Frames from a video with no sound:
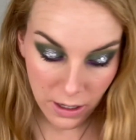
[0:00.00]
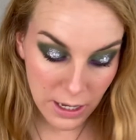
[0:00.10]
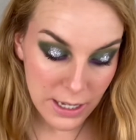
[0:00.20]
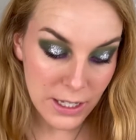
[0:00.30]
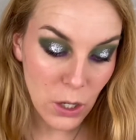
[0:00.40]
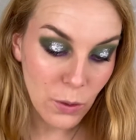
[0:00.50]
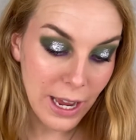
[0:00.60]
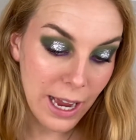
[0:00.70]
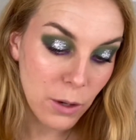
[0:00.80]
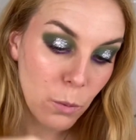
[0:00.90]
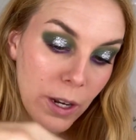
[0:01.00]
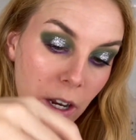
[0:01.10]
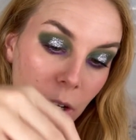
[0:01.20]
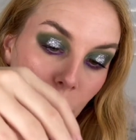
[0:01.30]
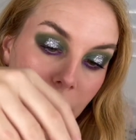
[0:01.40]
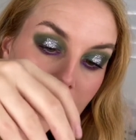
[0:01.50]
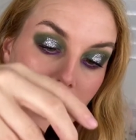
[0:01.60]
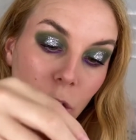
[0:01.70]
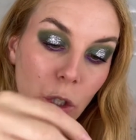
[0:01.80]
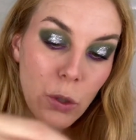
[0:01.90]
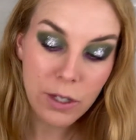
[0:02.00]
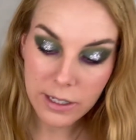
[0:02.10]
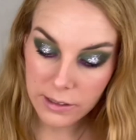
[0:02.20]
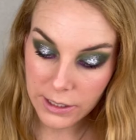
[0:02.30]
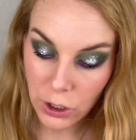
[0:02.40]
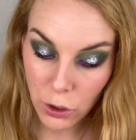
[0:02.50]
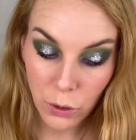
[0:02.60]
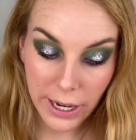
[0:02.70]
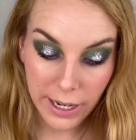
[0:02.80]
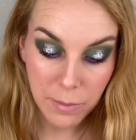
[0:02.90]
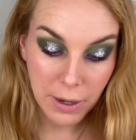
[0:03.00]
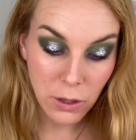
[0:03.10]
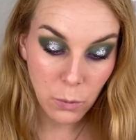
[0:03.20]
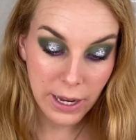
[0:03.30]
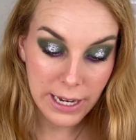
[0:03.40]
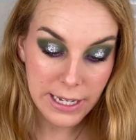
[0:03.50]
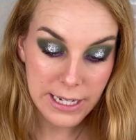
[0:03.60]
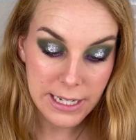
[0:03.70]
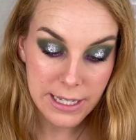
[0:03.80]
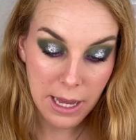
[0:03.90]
So yeah, I went in with the loose glitter, and by the way, it is